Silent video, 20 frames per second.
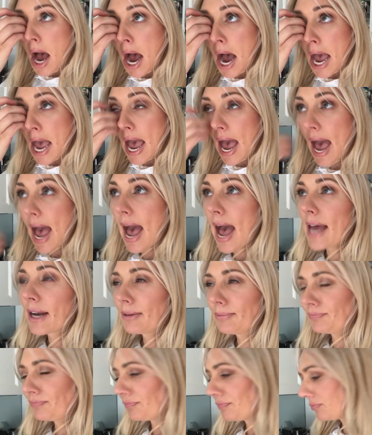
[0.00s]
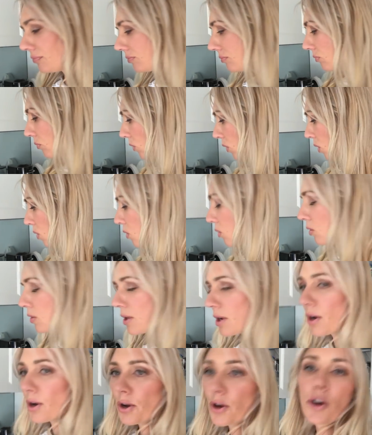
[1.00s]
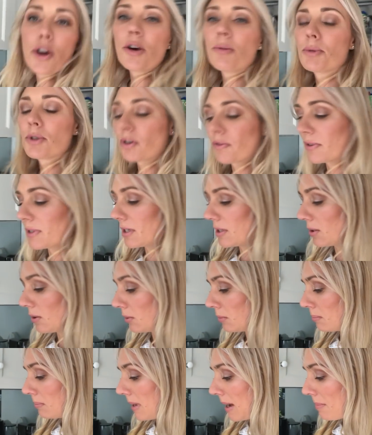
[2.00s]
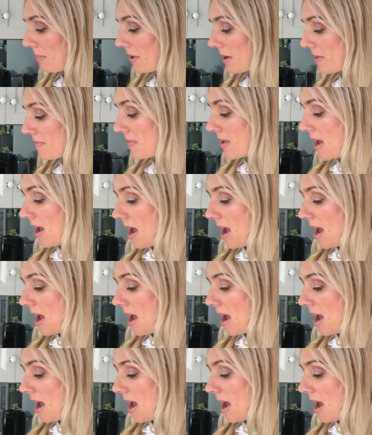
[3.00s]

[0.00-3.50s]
I had all the herbs and obviously salt and pepper.